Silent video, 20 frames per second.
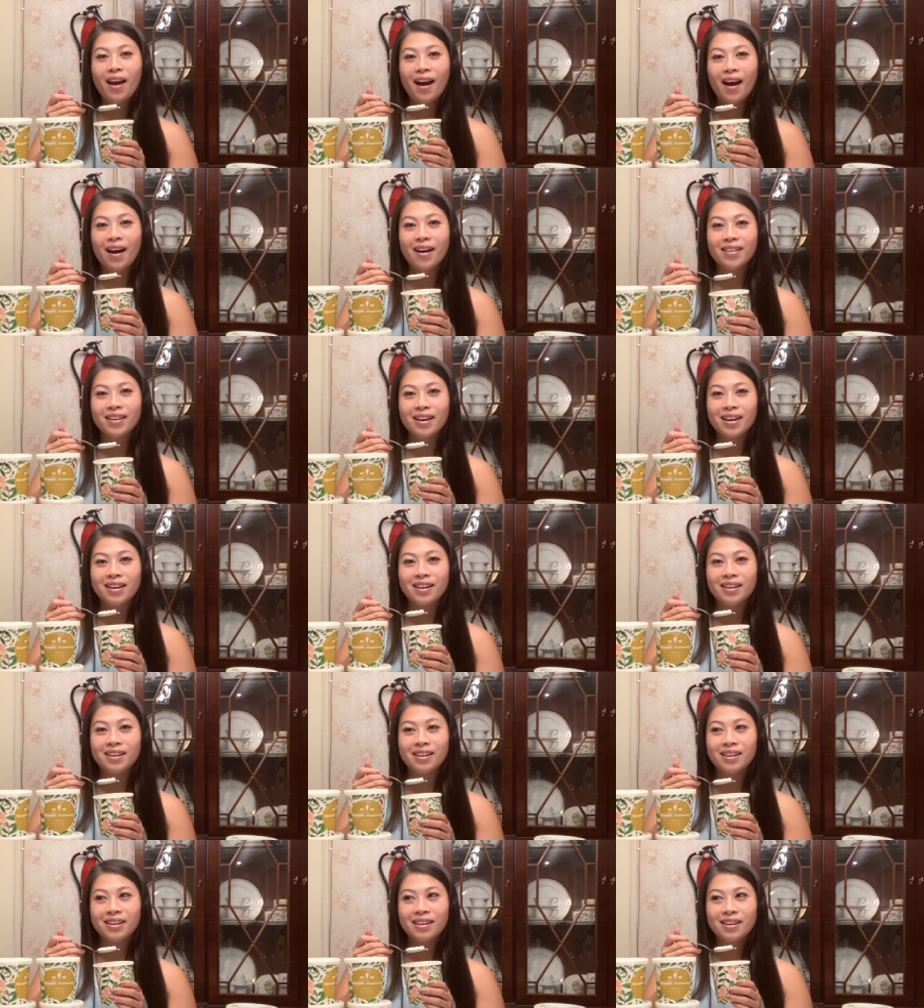and
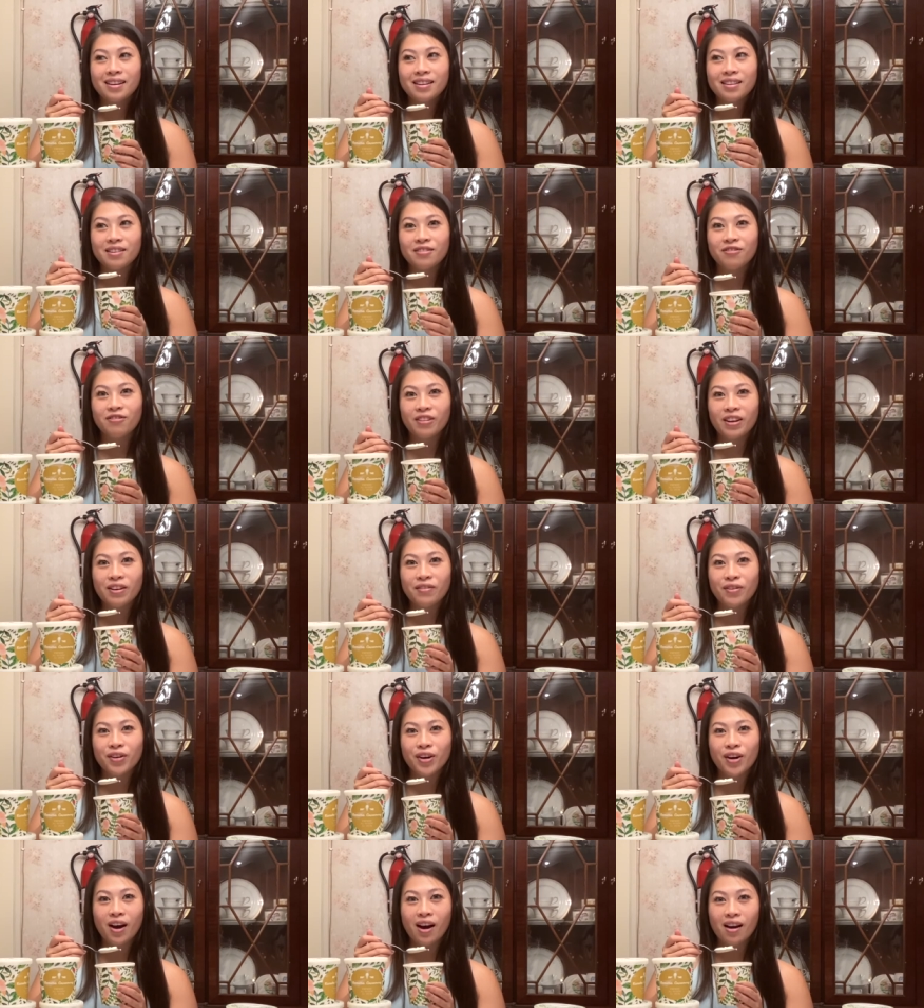then the
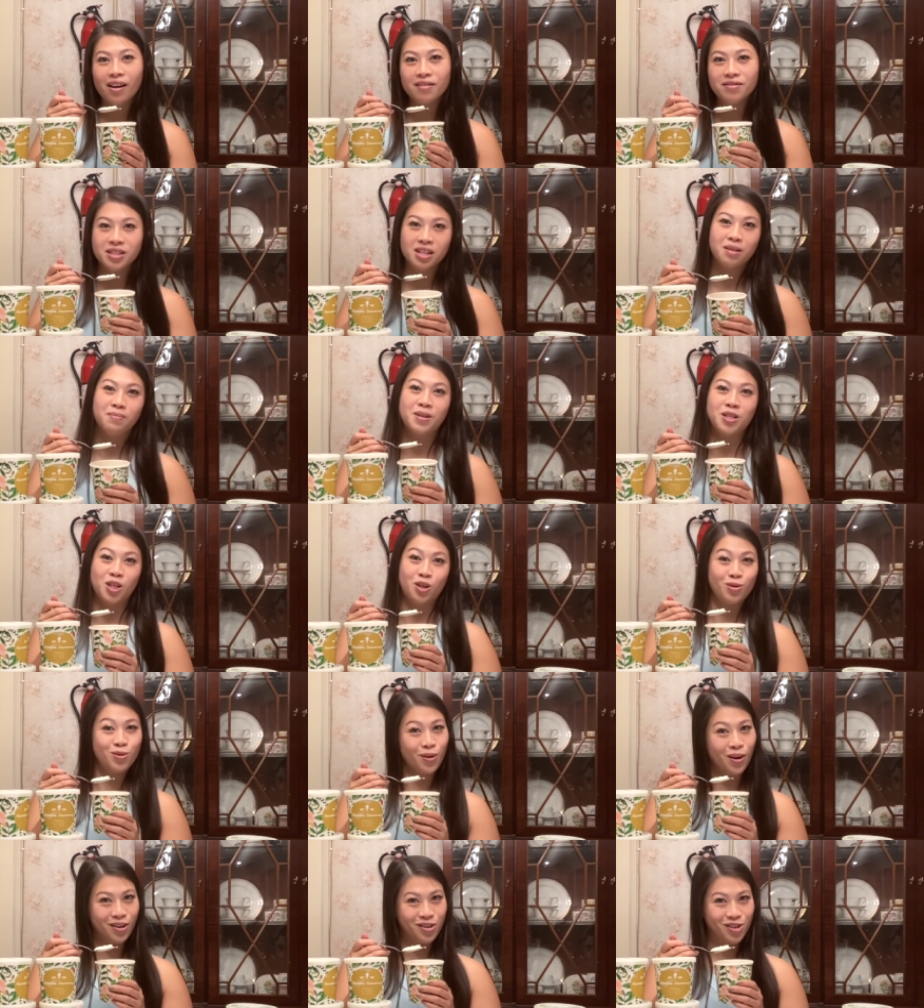flavor of Cinnamon
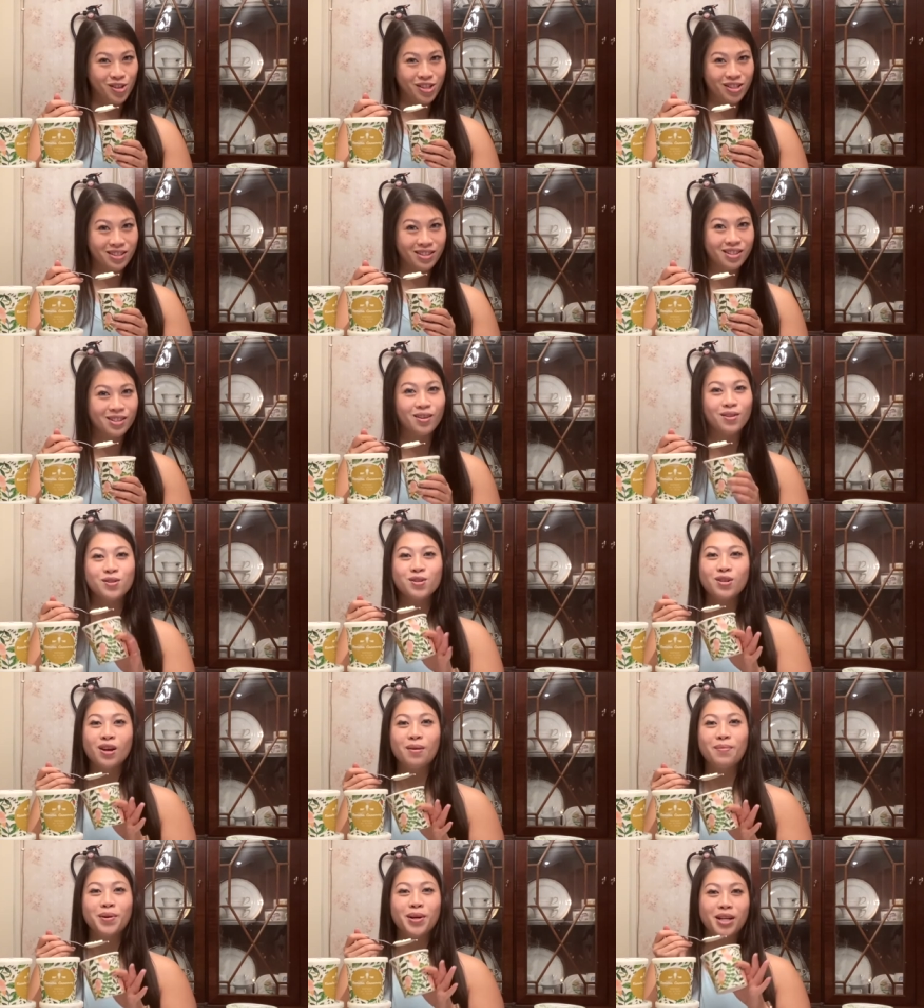Toast Crunch. So
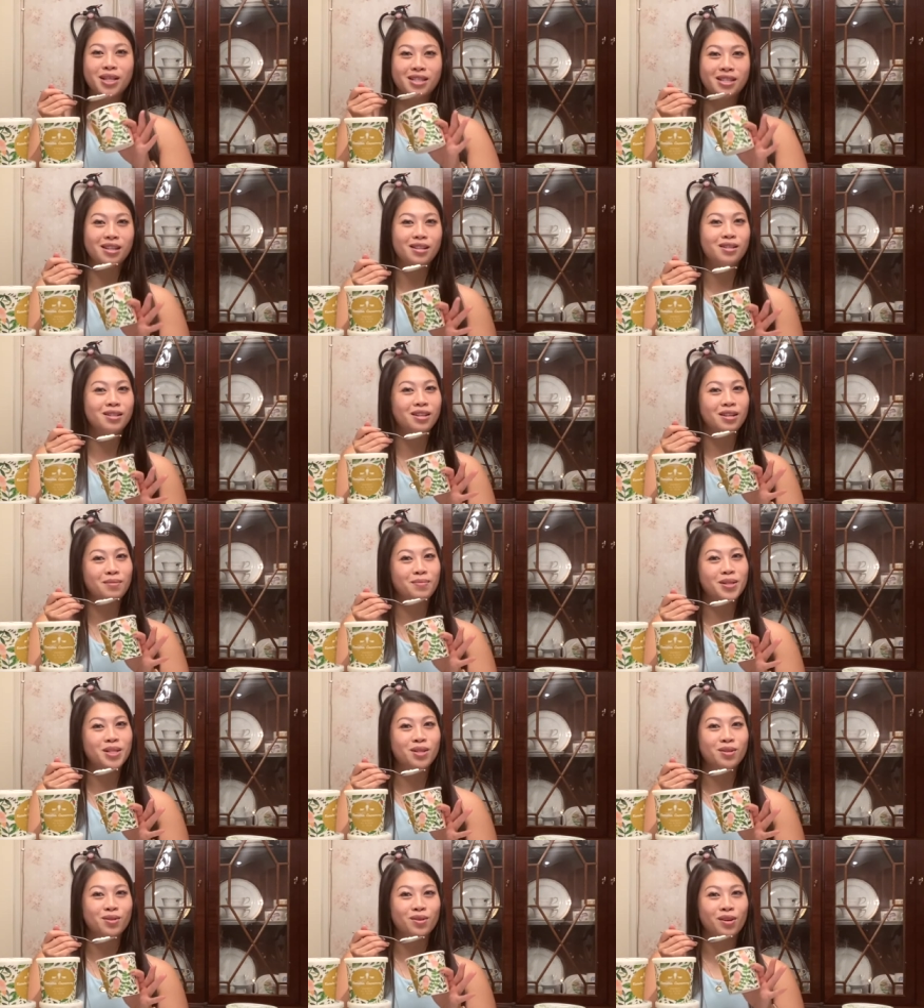strawberry and
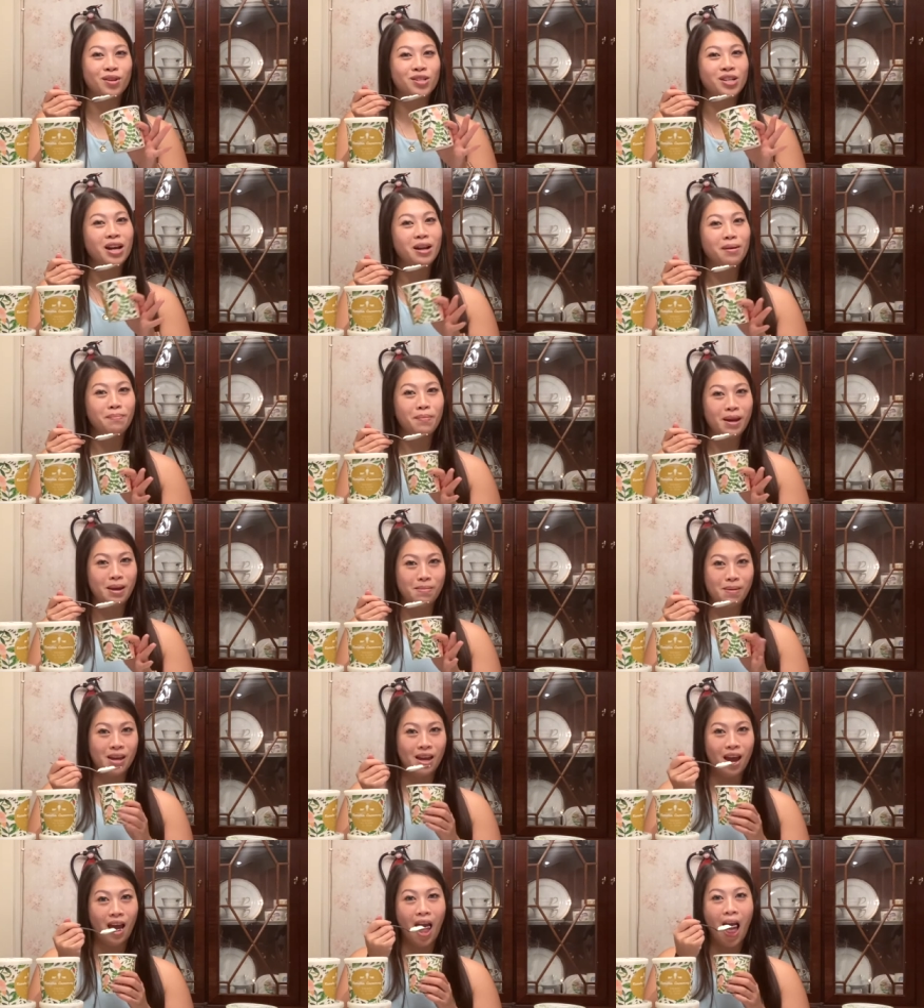Cinnamon Toast Crunch had a
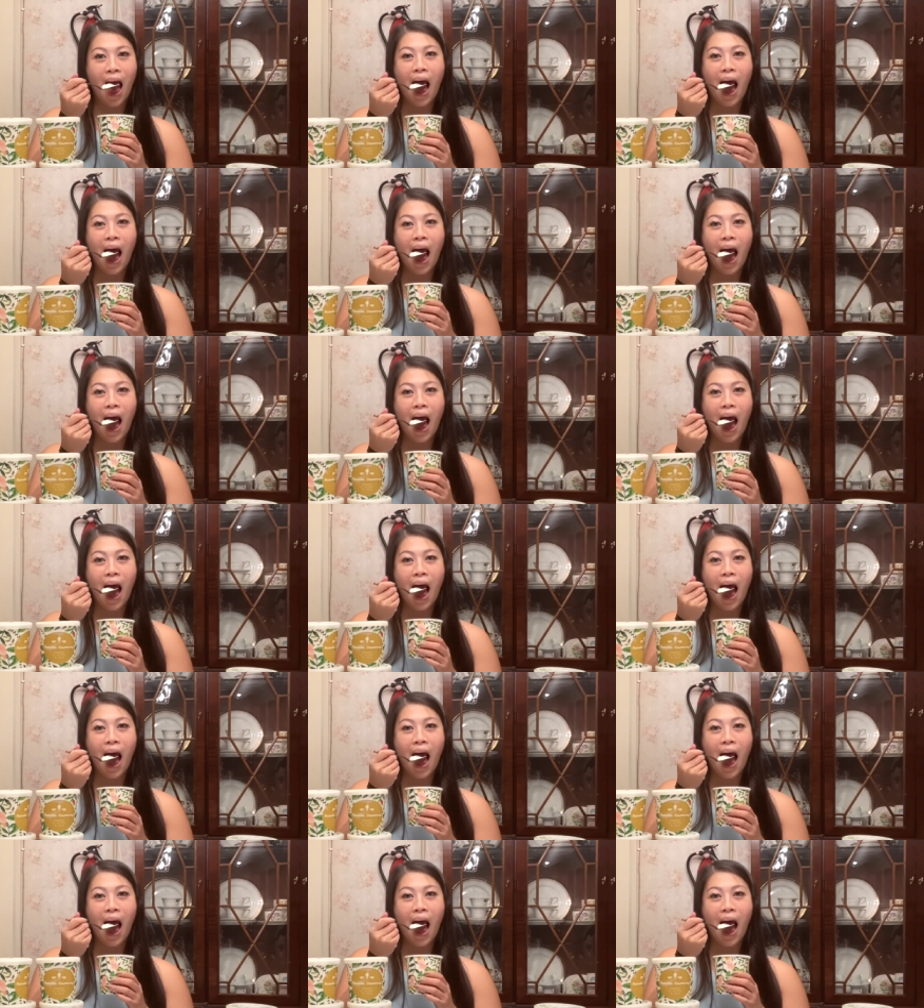baby.